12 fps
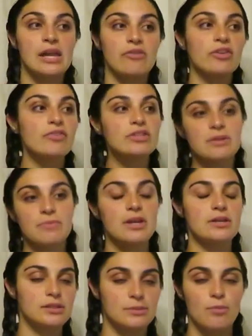even if it's
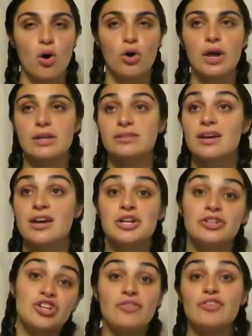something as small as
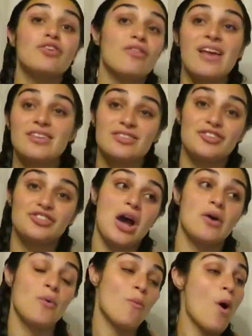shaving your legs in the
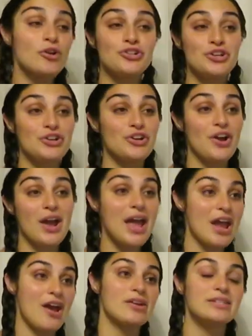shower, washing your
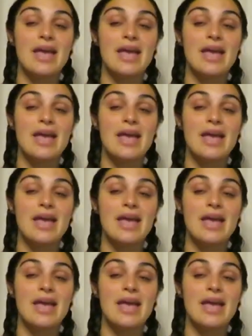hair,